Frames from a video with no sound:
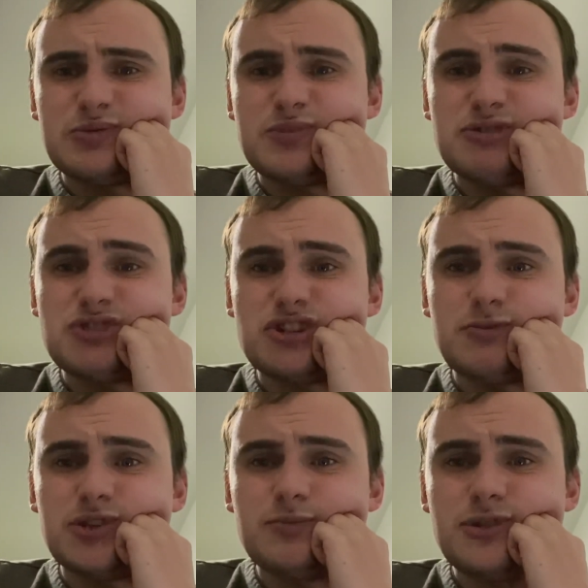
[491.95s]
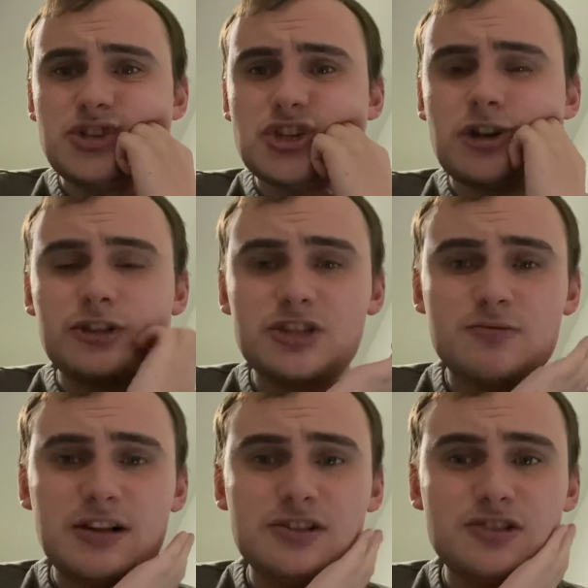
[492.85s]
booster coming up pretty shortly as
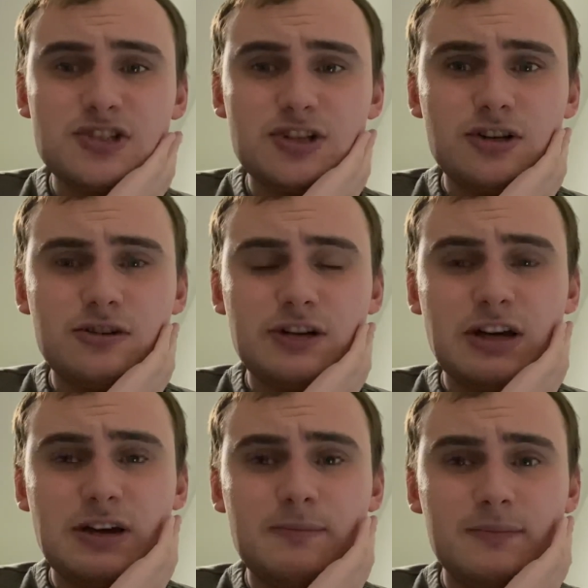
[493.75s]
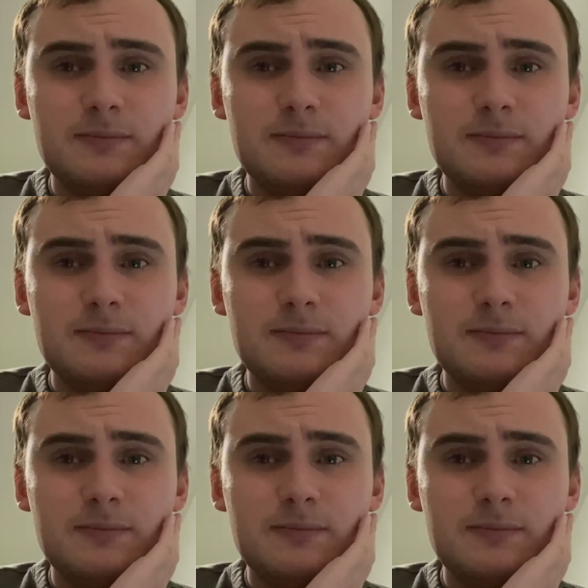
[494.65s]
well. So